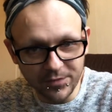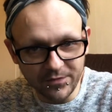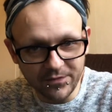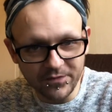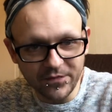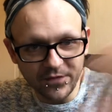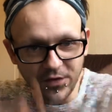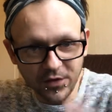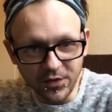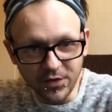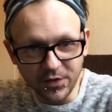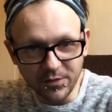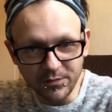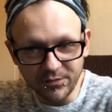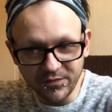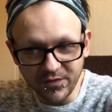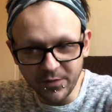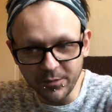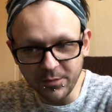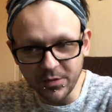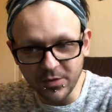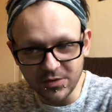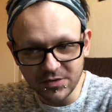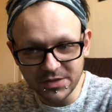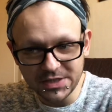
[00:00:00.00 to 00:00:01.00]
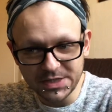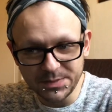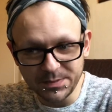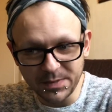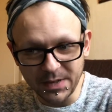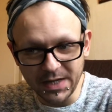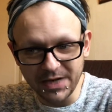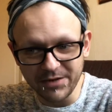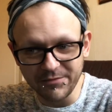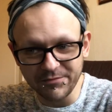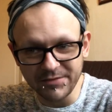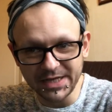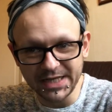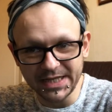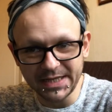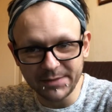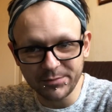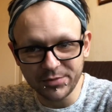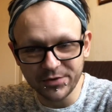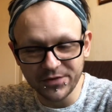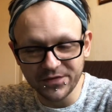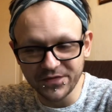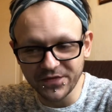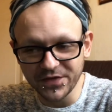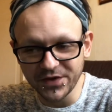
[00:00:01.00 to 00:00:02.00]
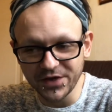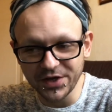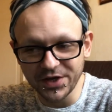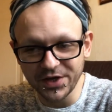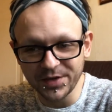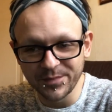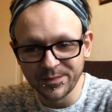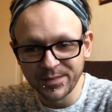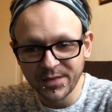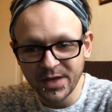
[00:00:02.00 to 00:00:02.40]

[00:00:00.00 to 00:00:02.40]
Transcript: for books, but I really prefer